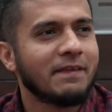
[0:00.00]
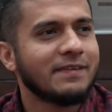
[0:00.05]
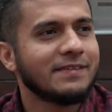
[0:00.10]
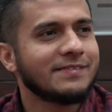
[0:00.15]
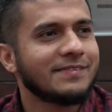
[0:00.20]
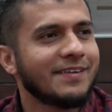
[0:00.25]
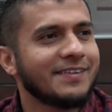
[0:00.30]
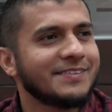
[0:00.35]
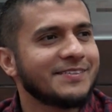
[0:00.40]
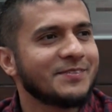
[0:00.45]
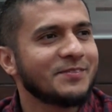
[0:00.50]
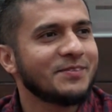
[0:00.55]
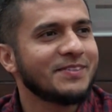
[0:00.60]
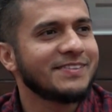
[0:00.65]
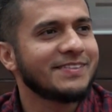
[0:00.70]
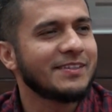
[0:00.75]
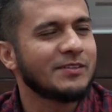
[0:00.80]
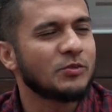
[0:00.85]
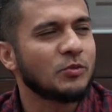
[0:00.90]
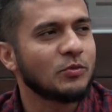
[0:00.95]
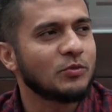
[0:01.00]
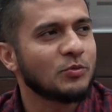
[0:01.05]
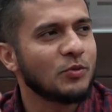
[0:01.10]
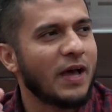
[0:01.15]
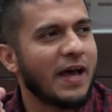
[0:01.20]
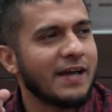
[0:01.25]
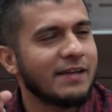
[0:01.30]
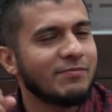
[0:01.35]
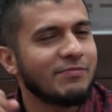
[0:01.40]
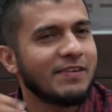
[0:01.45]
It's not scary. So
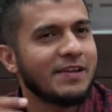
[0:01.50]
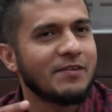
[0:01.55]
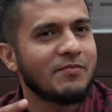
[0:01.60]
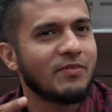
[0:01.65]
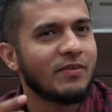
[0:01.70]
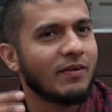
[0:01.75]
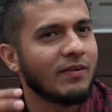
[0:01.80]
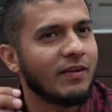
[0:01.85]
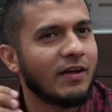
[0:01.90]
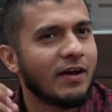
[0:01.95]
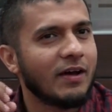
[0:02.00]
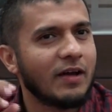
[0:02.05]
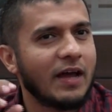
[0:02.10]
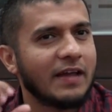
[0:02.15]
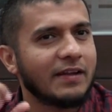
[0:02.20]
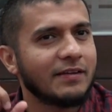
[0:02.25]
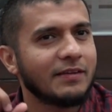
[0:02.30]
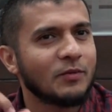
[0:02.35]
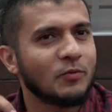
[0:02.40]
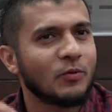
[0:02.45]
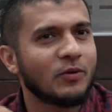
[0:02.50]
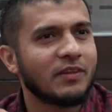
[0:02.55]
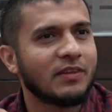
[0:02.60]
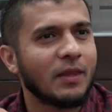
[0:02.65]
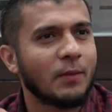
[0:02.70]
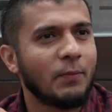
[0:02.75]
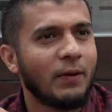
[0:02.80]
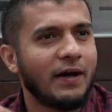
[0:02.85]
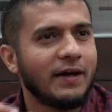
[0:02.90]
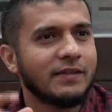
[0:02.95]
to add flavor, Allah added the word
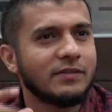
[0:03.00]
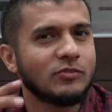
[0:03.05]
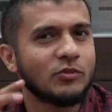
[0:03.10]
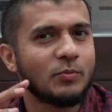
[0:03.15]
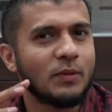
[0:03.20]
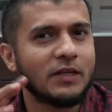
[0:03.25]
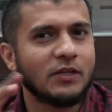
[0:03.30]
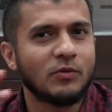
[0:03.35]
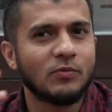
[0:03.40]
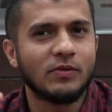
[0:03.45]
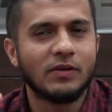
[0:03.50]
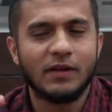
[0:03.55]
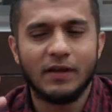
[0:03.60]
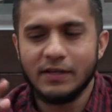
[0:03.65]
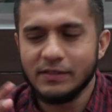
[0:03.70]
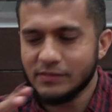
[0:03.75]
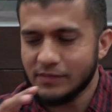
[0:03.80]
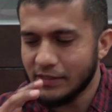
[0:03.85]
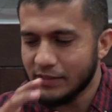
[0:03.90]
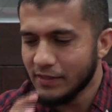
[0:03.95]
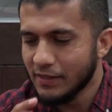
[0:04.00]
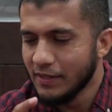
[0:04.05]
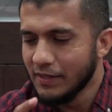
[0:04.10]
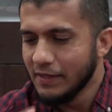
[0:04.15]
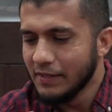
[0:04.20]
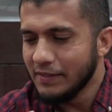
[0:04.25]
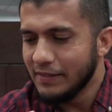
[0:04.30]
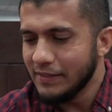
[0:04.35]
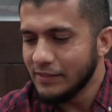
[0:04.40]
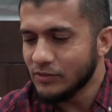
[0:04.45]
dabhan to make you realize that
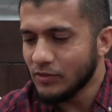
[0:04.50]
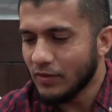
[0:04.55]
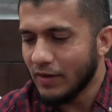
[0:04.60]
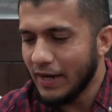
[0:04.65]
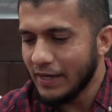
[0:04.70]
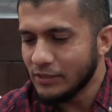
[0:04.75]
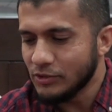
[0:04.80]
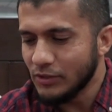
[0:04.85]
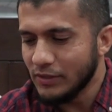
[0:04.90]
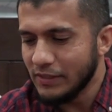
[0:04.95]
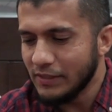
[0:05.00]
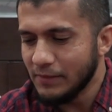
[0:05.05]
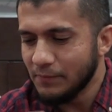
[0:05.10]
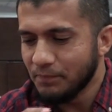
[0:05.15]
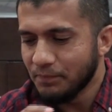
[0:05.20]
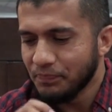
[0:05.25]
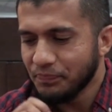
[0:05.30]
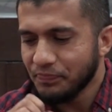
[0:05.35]
these are actually